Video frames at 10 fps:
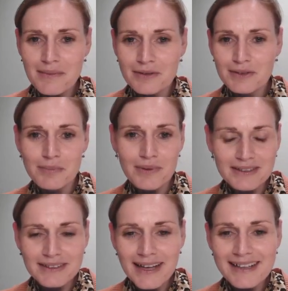about the
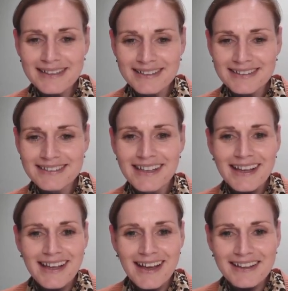practicalities.
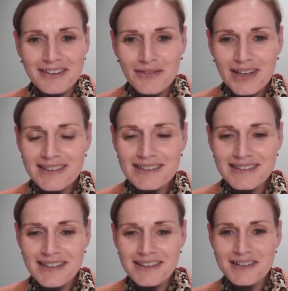And Grace
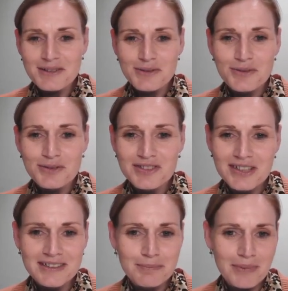is here to
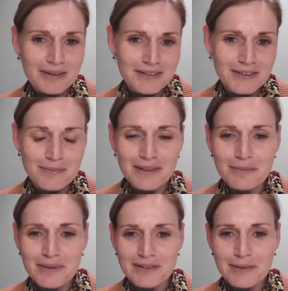share the
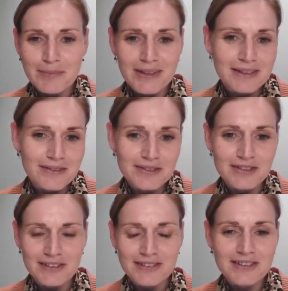participant perspective
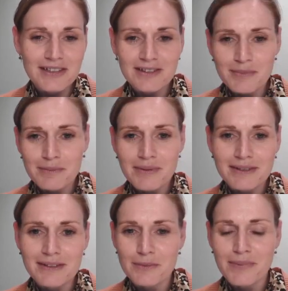since she has been
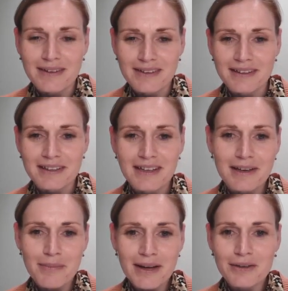participating in
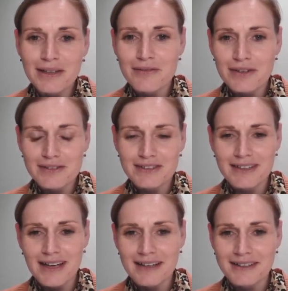a
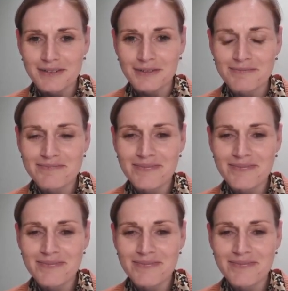biodiversity hackathon.